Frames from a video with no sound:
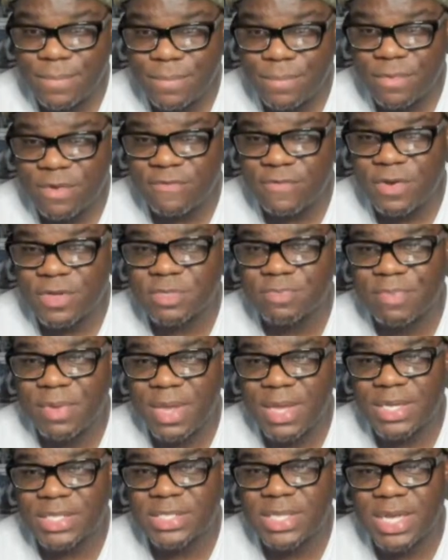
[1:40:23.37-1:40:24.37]
Reverse
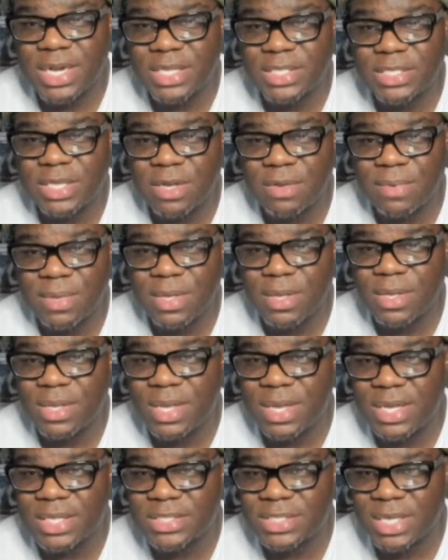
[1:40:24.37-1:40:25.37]
pan is kind of dope. Hell
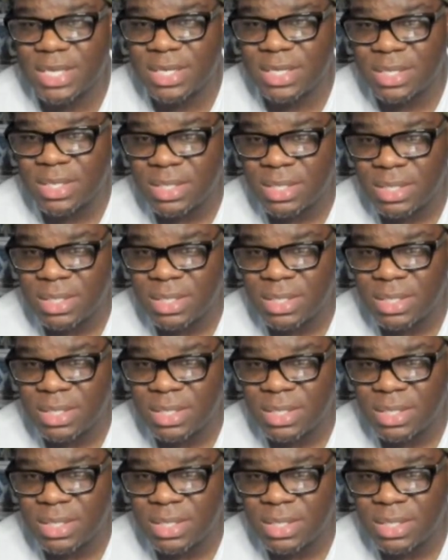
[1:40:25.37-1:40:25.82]
yeah, Isaiah.